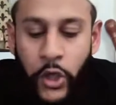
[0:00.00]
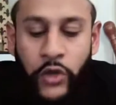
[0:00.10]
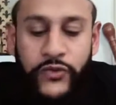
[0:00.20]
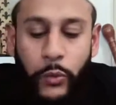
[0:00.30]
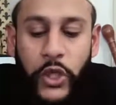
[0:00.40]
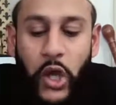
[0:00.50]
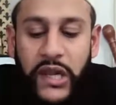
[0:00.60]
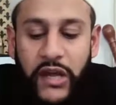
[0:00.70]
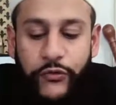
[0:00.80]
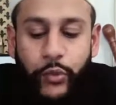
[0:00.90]
So we are
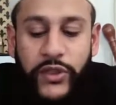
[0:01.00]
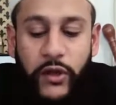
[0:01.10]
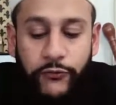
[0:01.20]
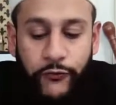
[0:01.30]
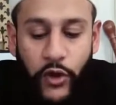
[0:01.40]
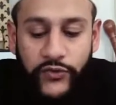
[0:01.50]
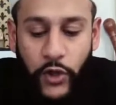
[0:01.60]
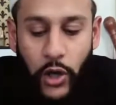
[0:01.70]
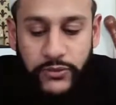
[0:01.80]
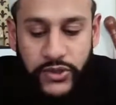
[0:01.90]
left with the first
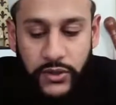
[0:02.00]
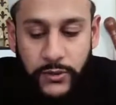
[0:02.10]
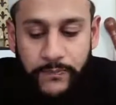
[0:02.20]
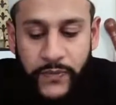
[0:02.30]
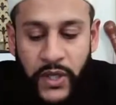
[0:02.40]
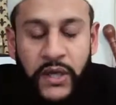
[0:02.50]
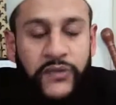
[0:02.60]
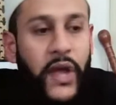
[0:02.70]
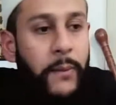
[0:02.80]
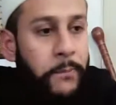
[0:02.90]
option,
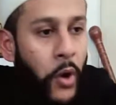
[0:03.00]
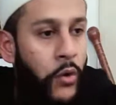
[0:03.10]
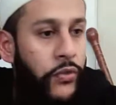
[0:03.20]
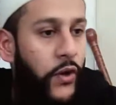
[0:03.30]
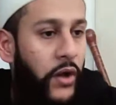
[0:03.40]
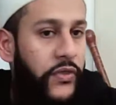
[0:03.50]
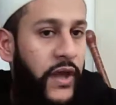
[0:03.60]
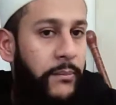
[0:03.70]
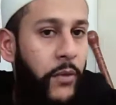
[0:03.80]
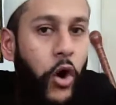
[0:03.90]
that both of
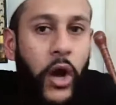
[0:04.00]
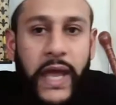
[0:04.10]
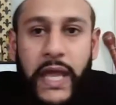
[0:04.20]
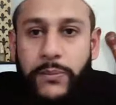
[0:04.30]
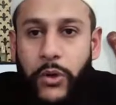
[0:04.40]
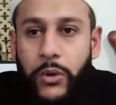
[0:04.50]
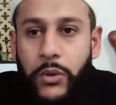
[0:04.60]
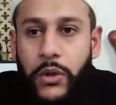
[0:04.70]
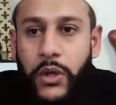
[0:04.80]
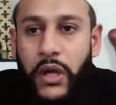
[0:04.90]
them are able,
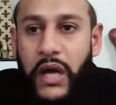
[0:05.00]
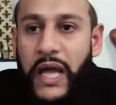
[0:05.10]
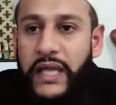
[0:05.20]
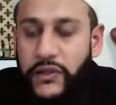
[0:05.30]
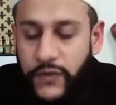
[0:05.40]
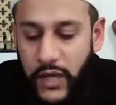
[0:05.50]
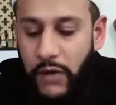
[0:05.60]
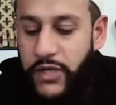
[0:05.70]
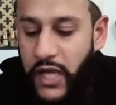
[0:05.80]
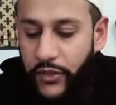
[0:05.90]
i.e. to
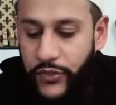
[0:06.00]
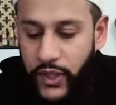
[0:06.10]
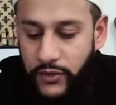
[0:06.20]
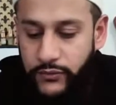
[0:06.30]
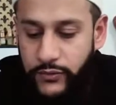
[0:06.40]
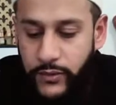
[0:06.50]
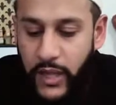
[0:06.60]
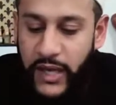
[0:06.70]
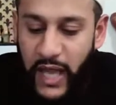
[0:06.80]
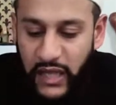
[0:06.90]
carry out things
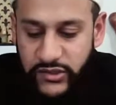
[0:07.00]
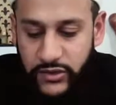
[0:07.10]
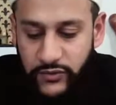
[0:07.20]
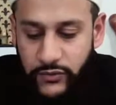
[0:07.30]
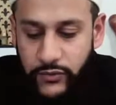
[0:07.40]
and actions.